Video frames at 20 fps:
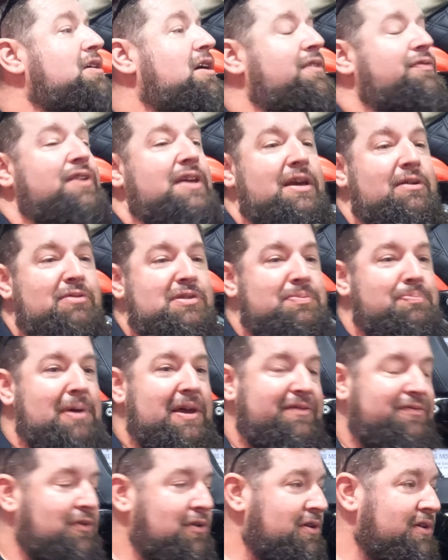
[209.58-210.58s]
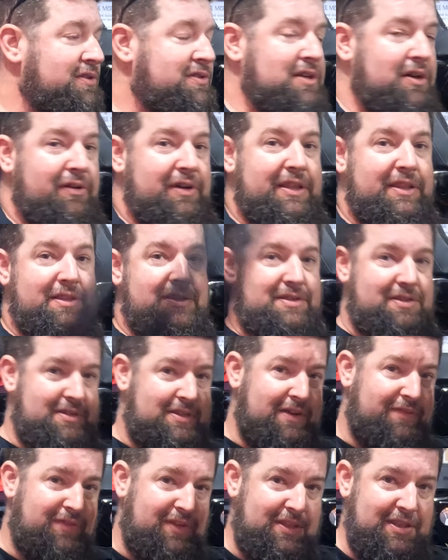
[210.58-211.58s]
you often get what you pay for. So, and this is
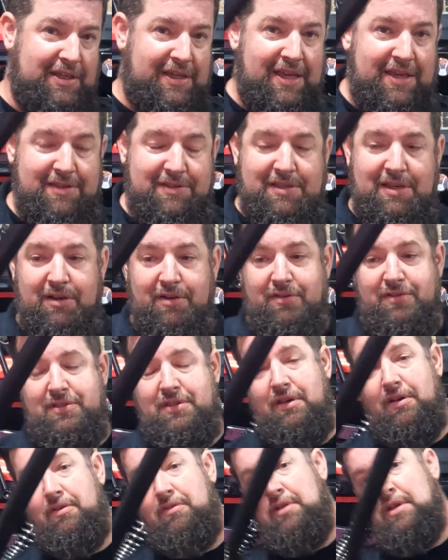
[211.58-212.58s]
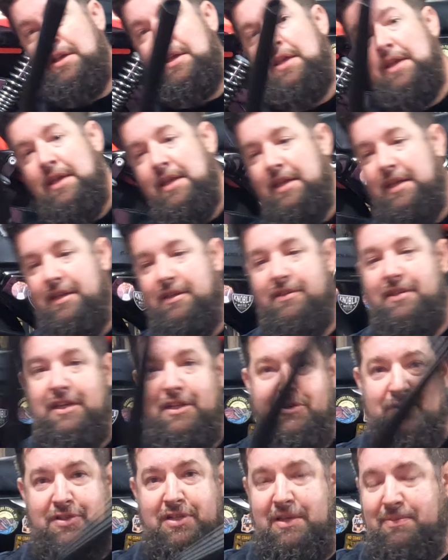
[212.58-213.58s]
definitely the case here. So, you can
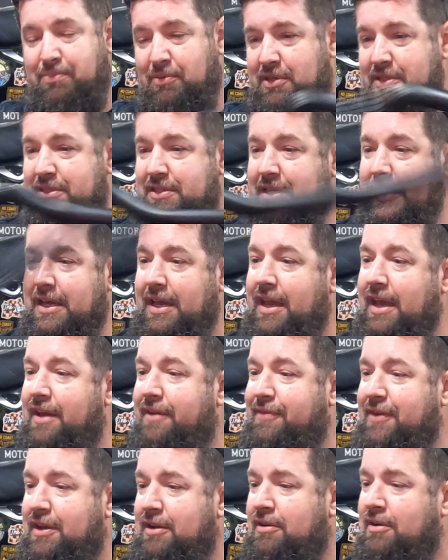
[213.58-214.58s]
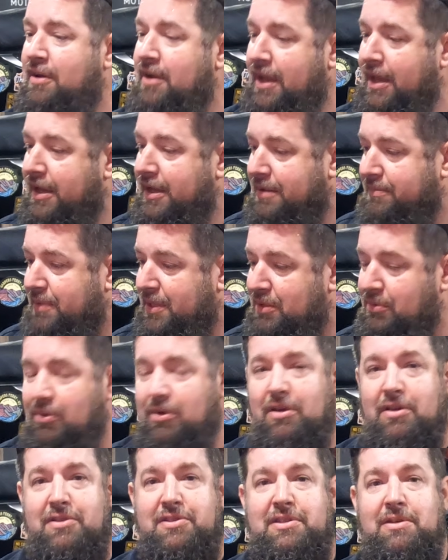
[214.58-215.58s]
take your cheap ones like I have here, hang them on the
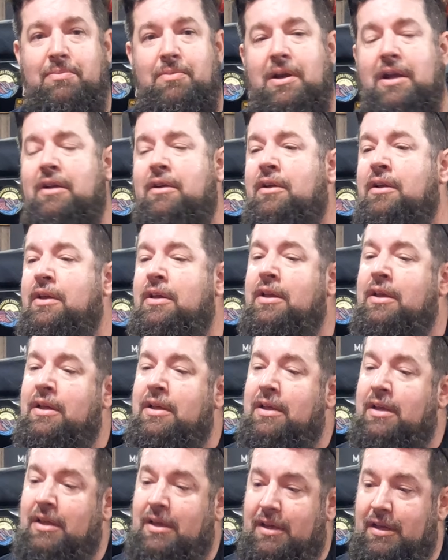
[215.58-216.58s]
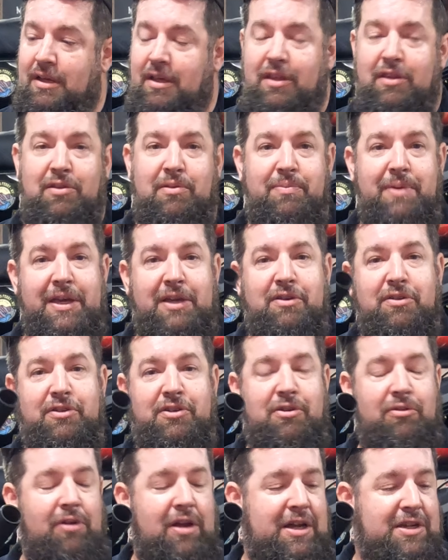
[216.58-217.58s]
wall somewhere. They'll make
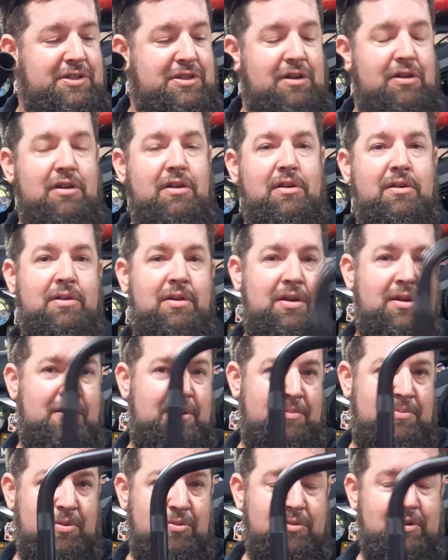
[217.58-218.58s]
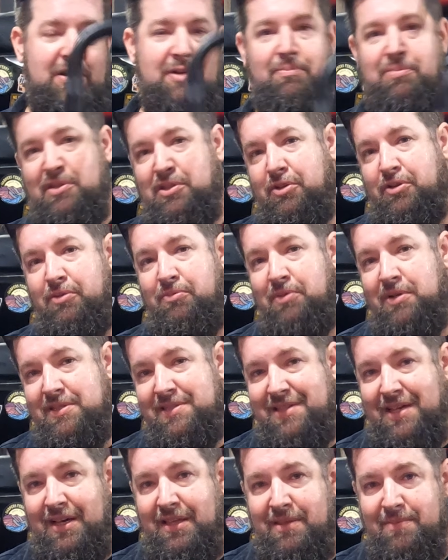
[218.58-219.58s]
good garage art, but we're going to put the good
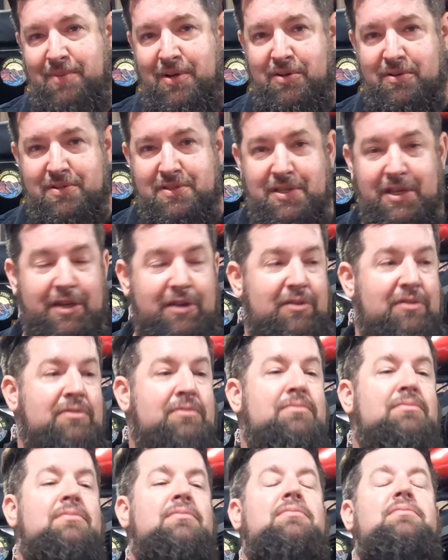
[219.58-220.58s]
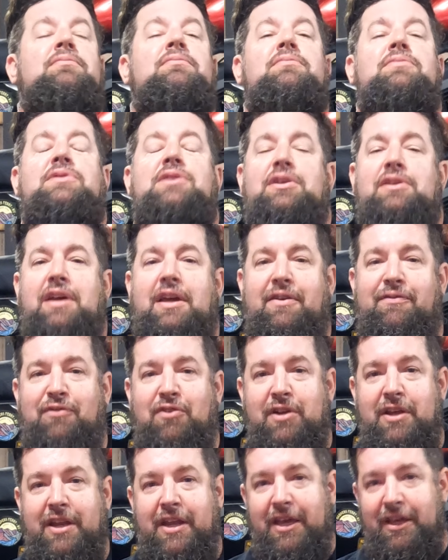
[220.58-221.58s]
ones on the motorcycle. That's all I got
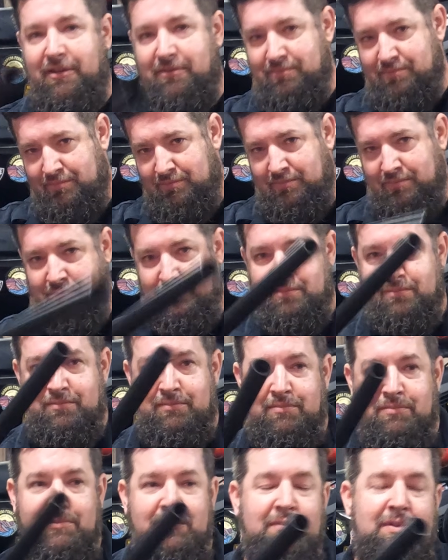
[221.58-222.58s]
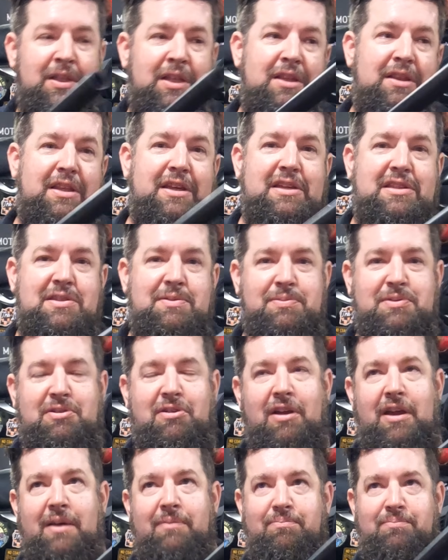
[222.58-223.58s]
for you today. Like and
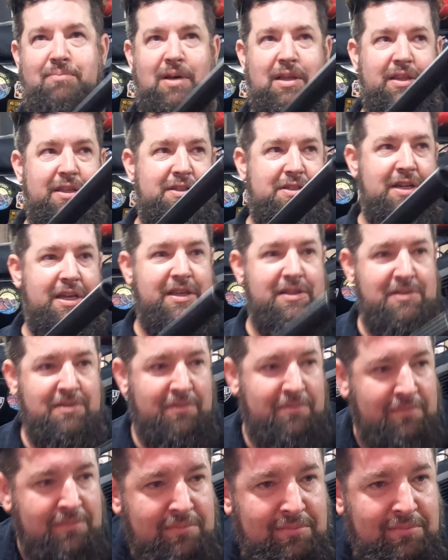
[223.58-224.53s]
subscribe, all that jazz.